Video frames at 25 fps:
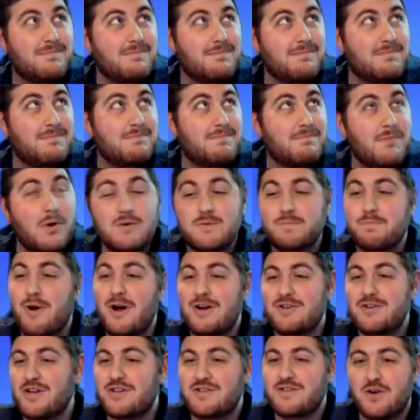most
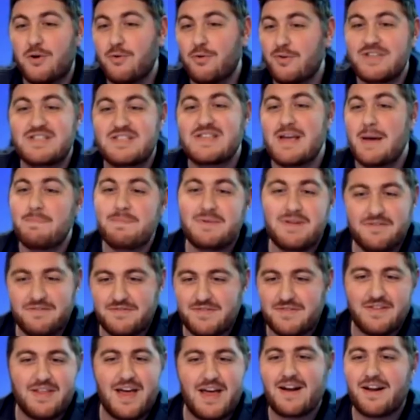projects are receptive
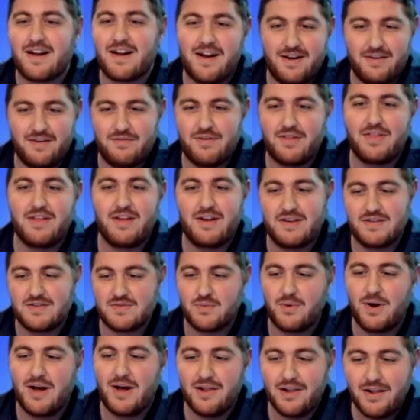to that kind of a thing as
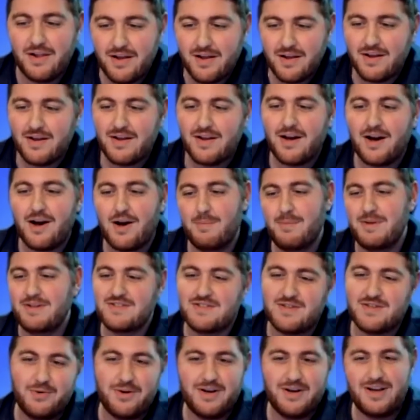well. And
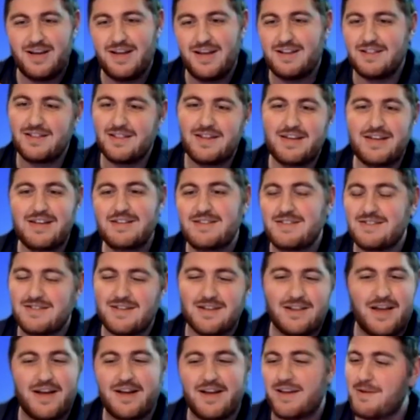so it leads to
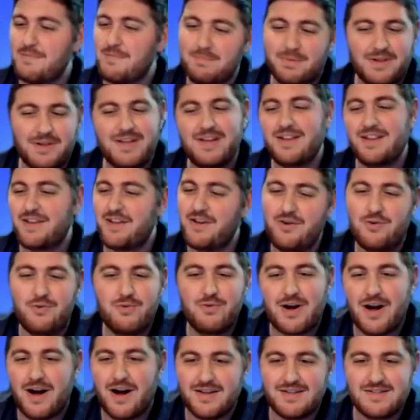like completely new
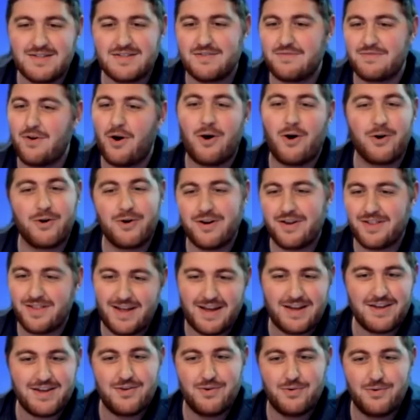kinds of art
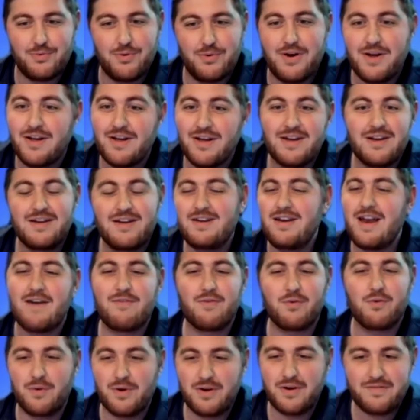that you
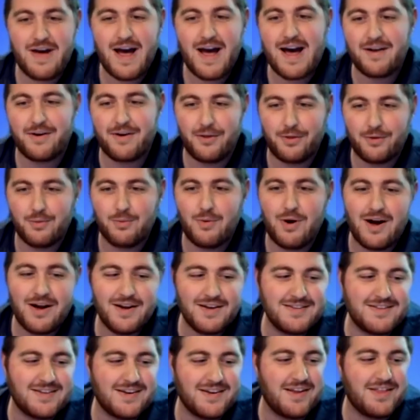never would have had
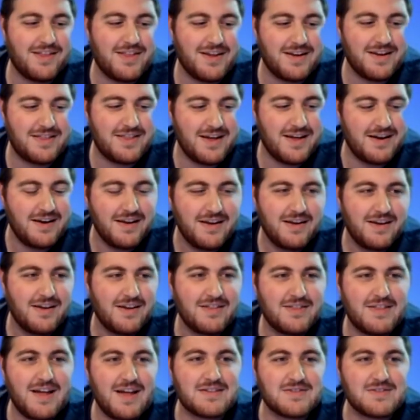otherwise. And I think that
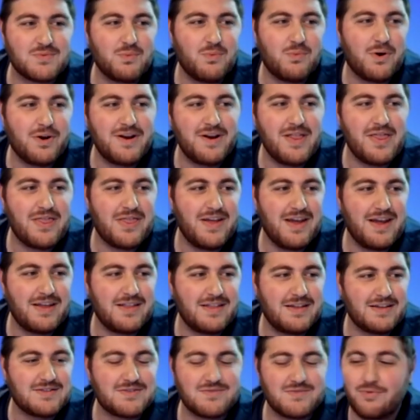that's one thing
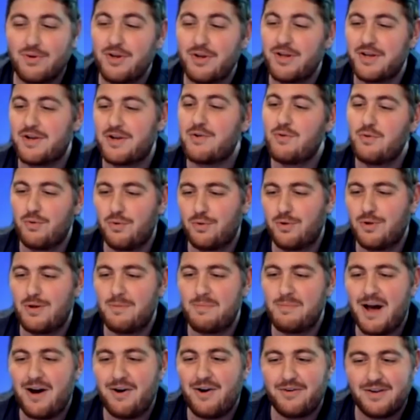that's really cool
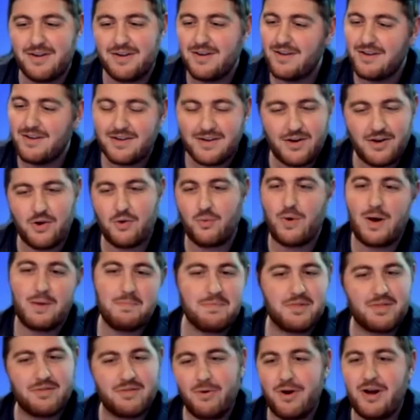about,
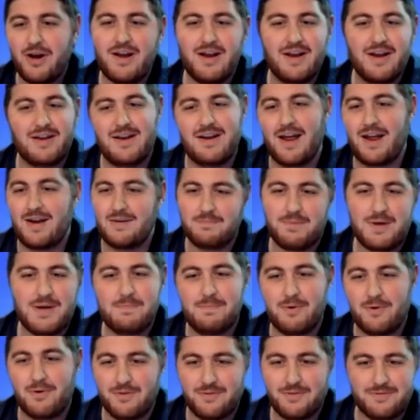Web3 and
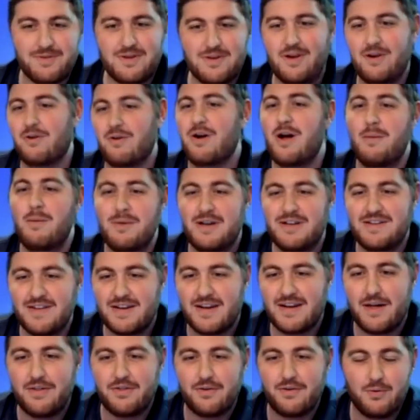people, coming
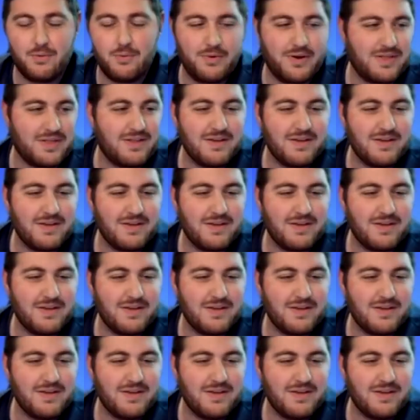together with